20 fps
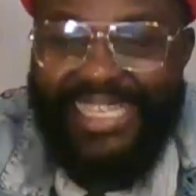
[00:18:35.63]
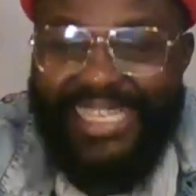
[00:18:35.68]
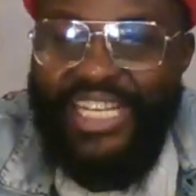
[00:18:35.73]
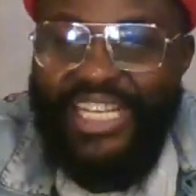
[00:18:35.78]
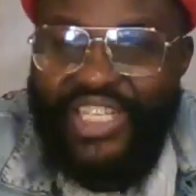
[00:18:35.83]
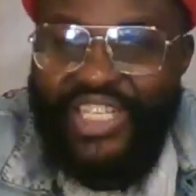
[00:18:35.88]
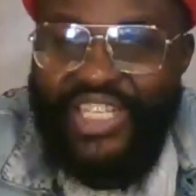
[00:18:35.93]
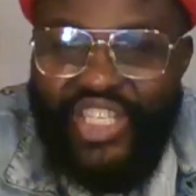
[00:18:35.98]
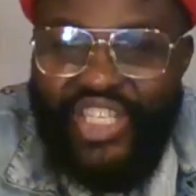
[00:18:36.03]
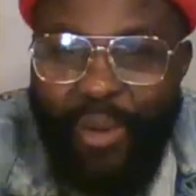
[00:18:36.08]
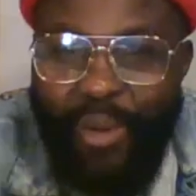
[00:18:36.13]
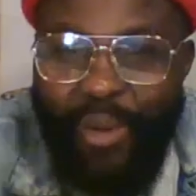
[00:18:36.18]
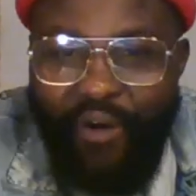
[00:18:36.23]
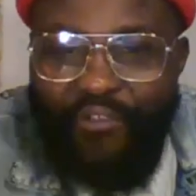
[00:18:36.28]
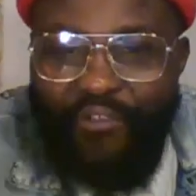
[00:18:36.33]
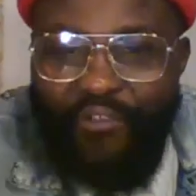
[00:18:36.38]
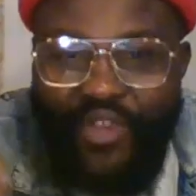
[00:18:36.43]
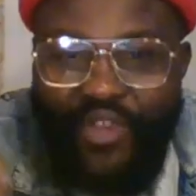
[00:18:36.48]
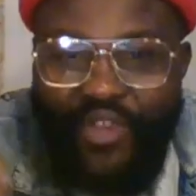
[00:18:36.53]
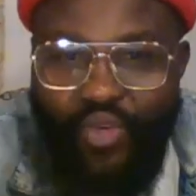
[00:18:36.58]
some
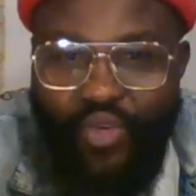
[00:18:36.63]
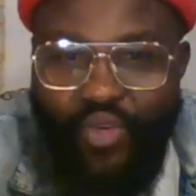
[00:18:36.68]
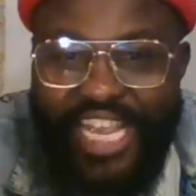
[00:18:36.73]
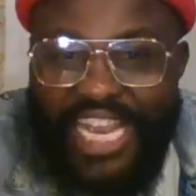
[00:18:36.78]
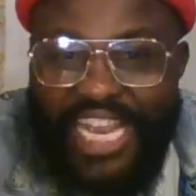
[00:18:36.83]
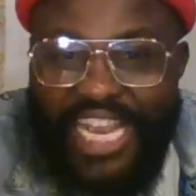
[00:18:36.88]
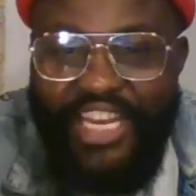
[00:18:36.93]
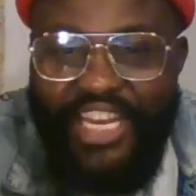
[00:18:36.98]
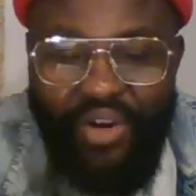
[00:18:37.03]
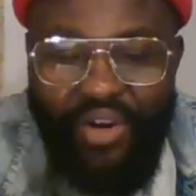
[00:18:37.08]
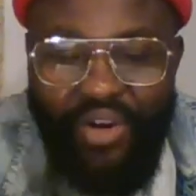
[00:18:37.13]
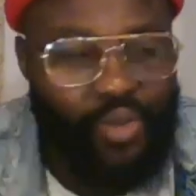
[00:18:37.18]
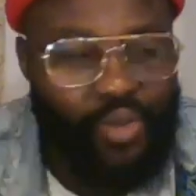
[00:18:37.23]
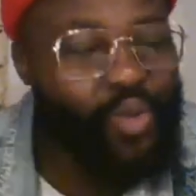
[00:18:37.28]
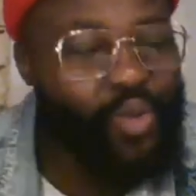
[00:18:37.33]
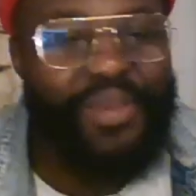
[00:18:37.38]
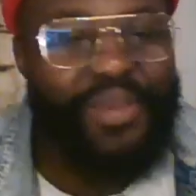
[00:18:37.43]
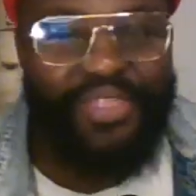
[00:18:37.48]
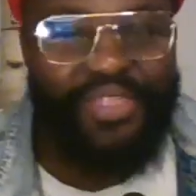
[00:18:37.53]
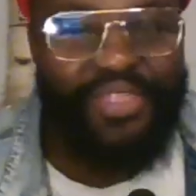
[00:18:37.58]
of you idiots will
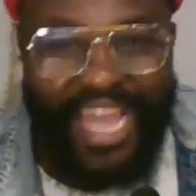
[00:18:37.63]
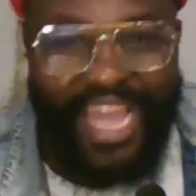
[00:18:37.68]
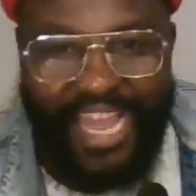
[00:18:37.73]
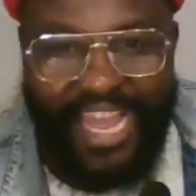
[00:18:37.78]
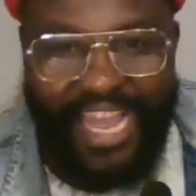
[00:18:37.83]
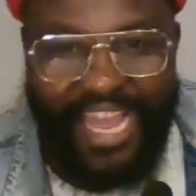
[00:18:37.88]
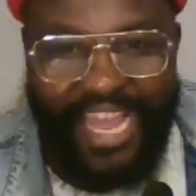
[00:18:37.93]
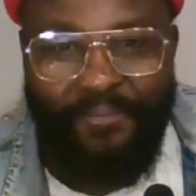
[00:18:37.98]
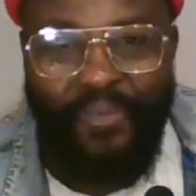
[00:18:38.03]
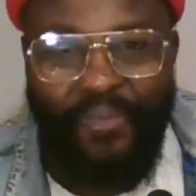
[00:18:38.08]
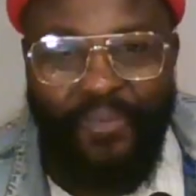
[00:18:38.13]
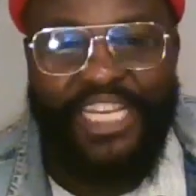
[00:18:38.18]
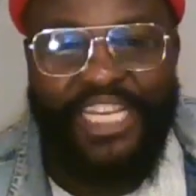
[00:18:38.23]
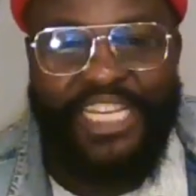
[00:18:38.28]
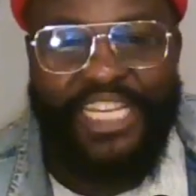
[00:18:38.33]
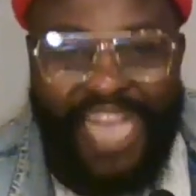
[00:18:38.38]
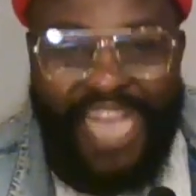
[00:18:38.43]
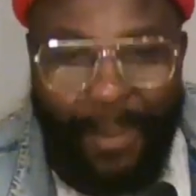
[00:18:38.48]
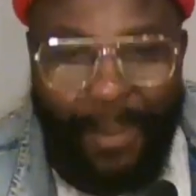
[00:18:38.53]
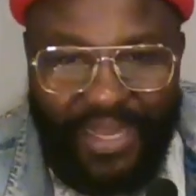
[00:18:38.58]
be there
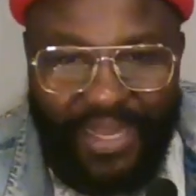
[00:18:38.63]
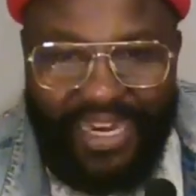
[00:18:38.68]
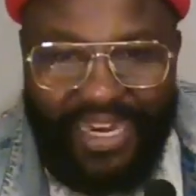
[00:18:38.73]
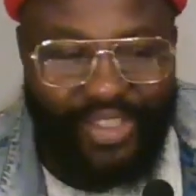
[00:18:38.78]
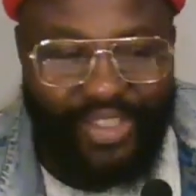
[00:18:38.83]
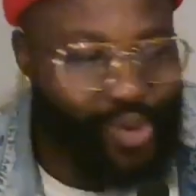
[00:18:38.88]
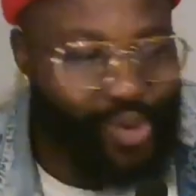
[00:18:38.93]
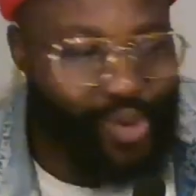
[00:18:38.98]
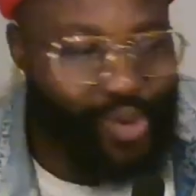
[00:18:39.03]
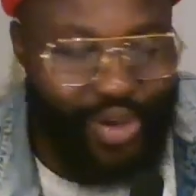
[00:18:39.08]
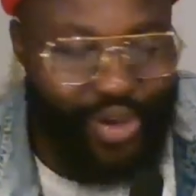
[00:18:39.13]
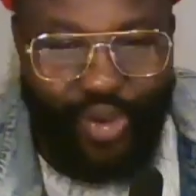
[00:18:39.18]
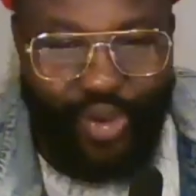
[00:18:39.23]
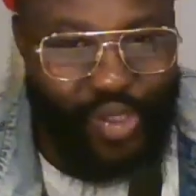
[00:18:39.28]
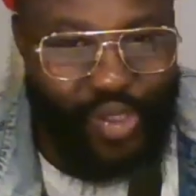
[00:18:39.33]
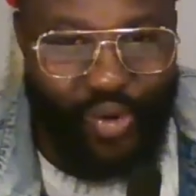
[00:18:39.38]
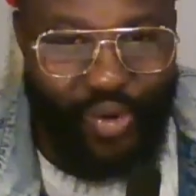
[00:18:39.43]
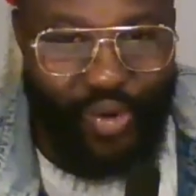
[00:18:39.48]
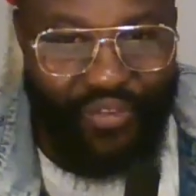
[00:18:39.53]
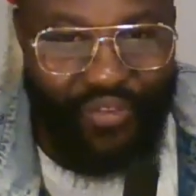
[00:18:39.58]
yapping and talking all
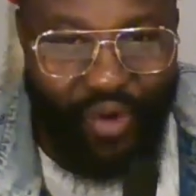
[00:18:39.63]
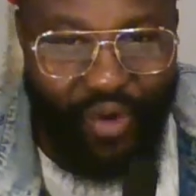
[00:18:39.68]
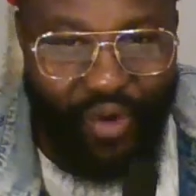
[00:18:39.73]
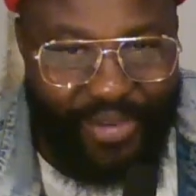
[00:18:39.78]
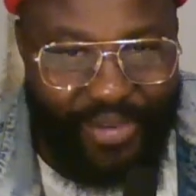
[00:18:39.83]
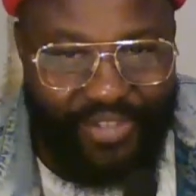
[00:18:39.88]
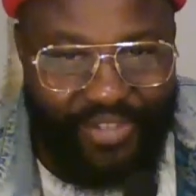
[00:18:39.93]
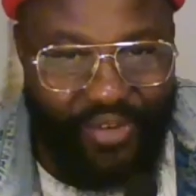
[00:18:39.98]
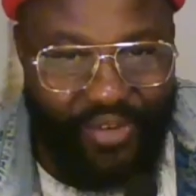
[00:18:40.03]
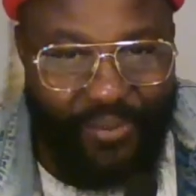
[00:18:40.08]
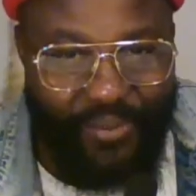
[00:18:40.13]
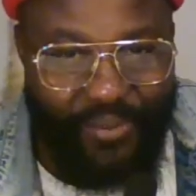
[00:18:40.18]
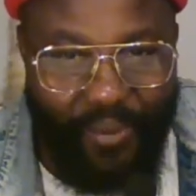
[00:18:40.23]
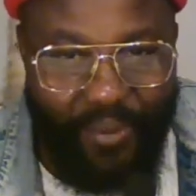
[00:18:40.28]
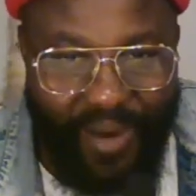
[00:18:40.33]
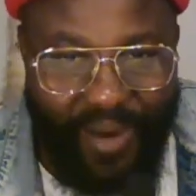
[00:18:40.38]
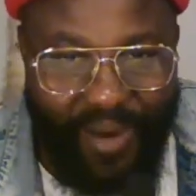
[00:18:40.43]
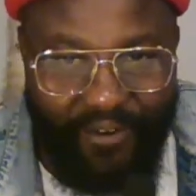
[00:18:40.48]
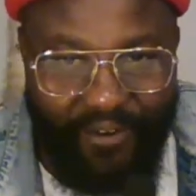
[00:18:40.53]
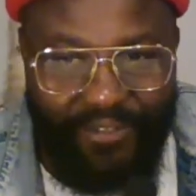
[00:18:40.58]
sort of rubbish from your
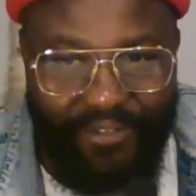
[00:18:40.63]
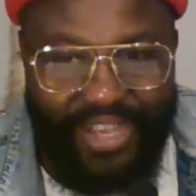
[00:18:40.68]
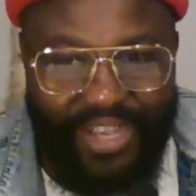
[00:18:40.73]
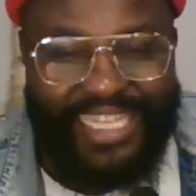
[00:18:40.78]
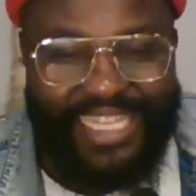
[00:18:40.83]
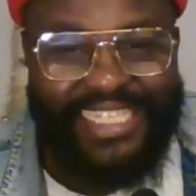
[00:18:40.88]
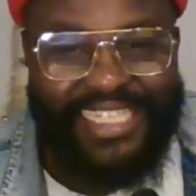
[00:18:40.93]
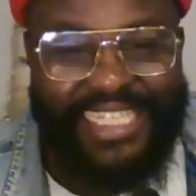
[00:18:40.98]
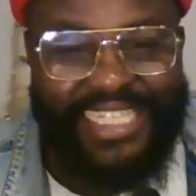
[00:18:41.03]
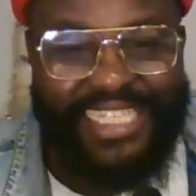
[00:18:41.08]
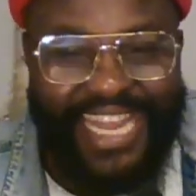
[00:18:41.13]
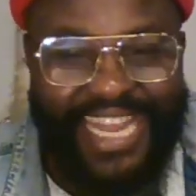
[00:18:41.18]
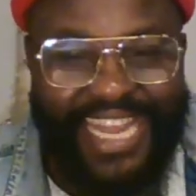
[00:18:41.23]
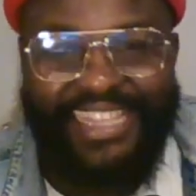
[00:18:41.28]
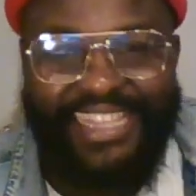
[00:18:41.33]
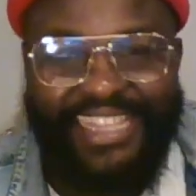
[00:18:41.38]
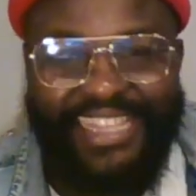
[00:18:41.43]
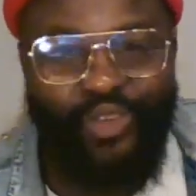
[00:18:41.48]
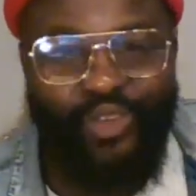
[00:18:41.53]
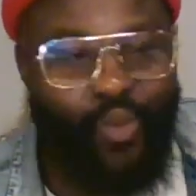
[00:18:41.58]
mouth, saying
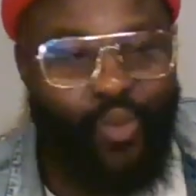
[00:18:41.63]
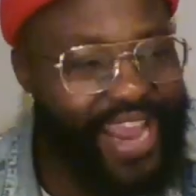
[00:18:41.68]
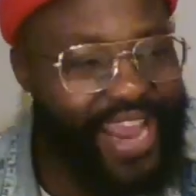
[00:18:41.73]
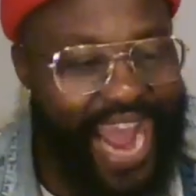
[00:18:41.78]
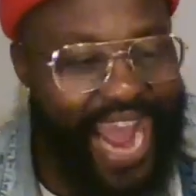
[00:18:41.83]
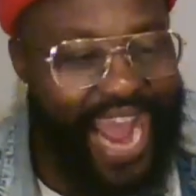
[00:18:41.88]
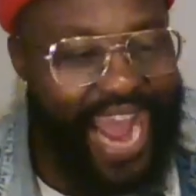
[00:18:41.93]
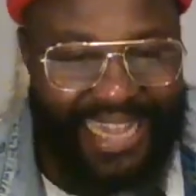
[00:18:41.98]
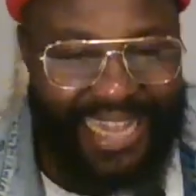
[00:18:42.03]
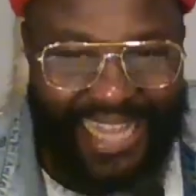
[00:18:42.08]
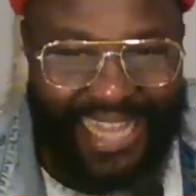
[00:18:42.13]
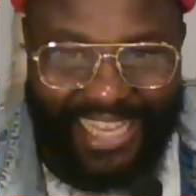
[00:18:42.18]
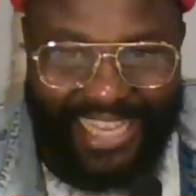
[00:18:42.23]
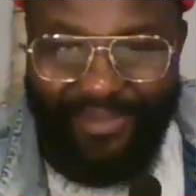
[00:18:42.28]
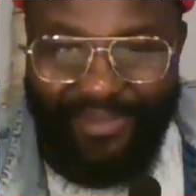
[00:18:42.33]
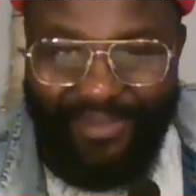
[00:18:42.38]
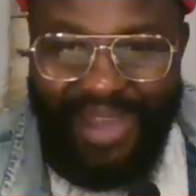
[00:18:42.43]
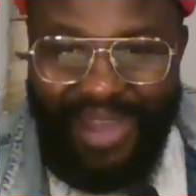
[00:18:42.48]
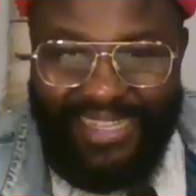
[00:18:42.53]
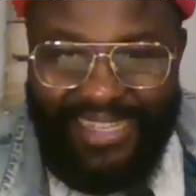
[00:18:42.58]
that we are attacking
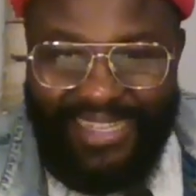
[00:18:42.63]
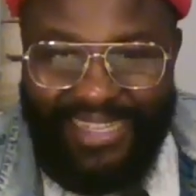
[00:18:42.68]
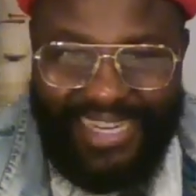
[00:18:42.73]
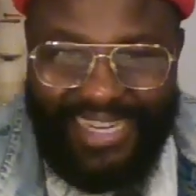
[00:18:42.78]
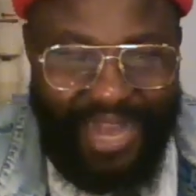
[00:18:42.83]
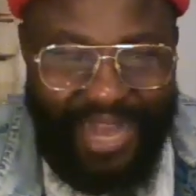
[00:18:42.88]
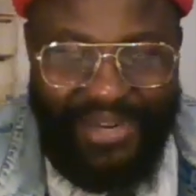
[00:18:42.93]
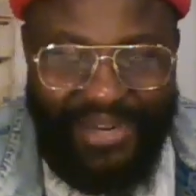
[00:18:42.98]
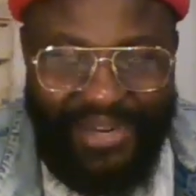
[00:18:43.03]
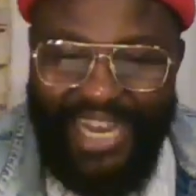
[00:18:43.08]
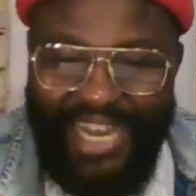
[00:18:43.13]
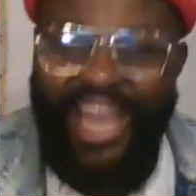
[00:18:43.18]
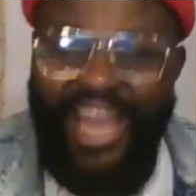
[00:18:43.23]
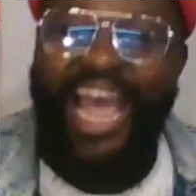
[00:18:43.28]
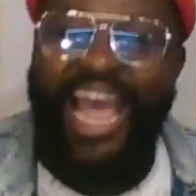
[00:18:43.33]
Mazi Nnamdi Kanu.